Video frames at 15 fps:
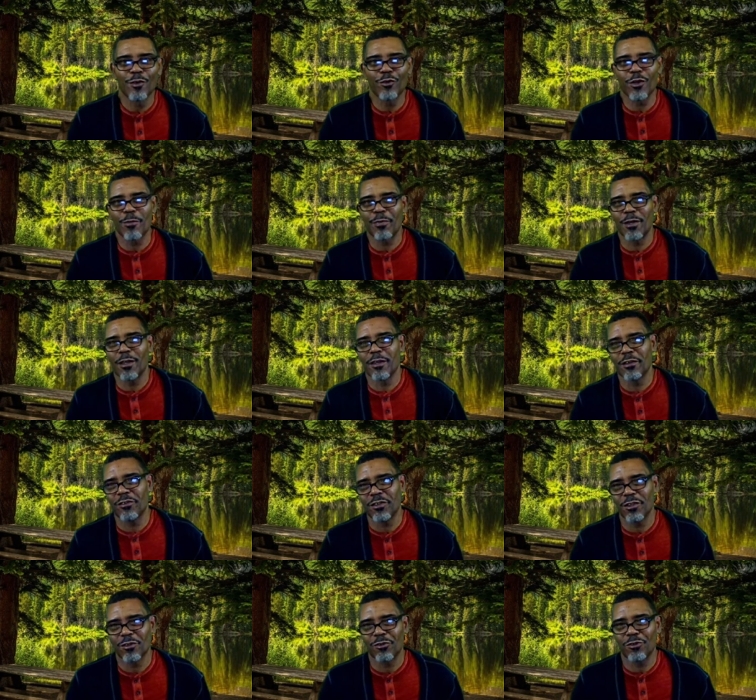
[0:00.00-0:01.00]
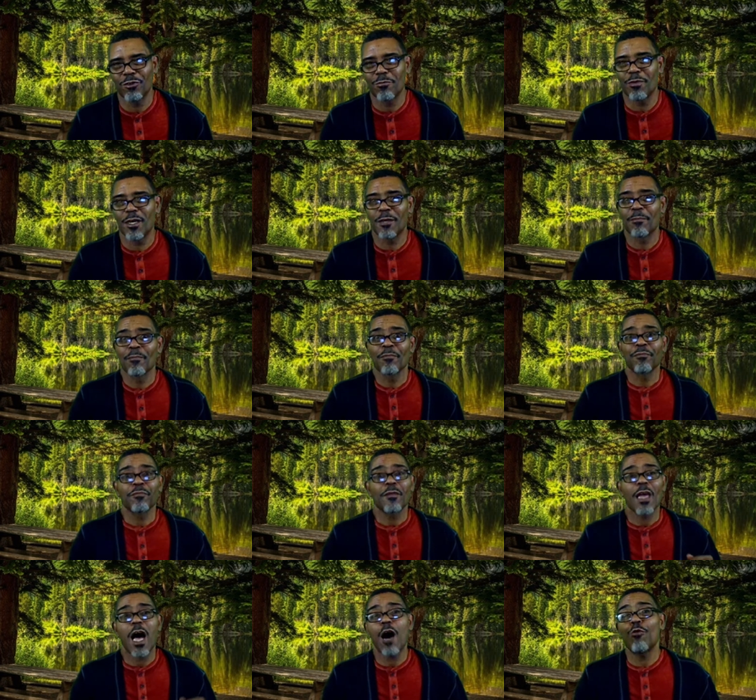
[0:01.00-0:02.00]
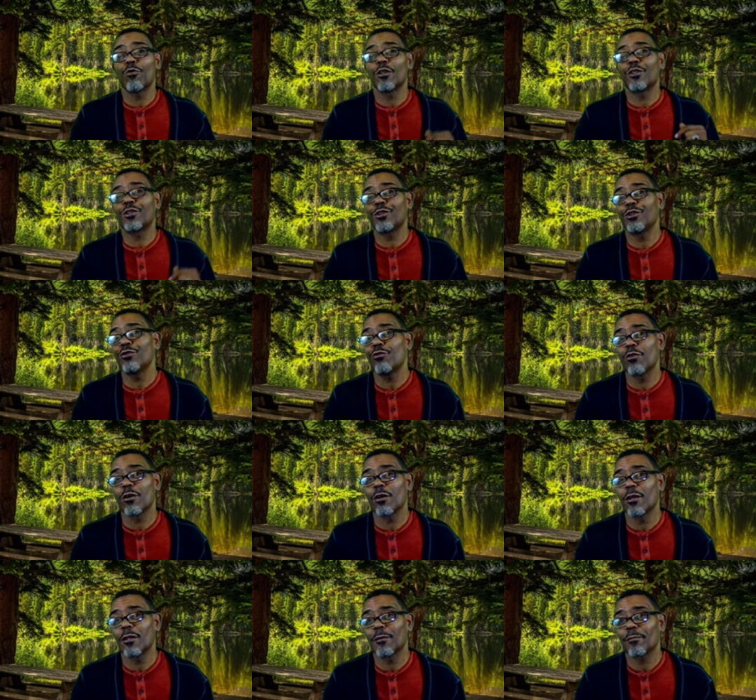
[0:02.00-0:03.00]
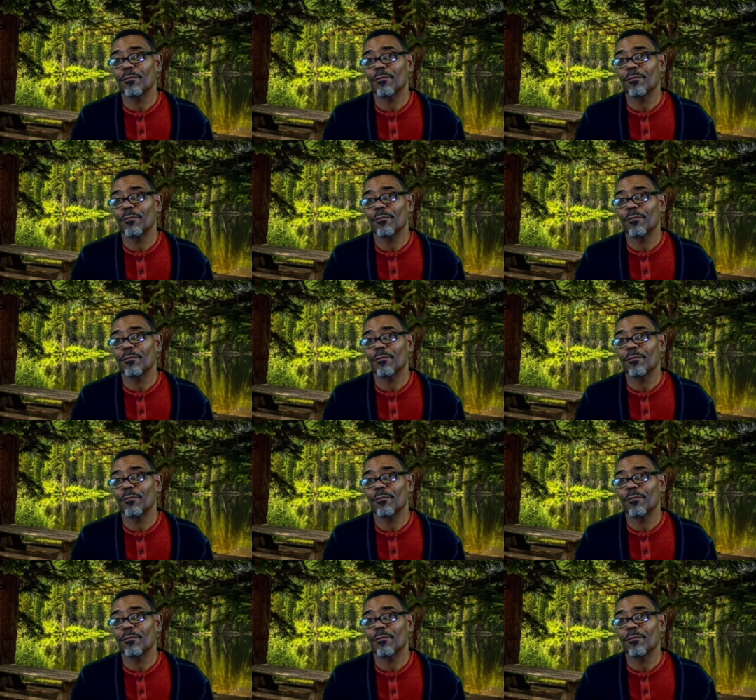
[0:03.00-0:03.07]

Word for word: dipping in the till too, but I was sure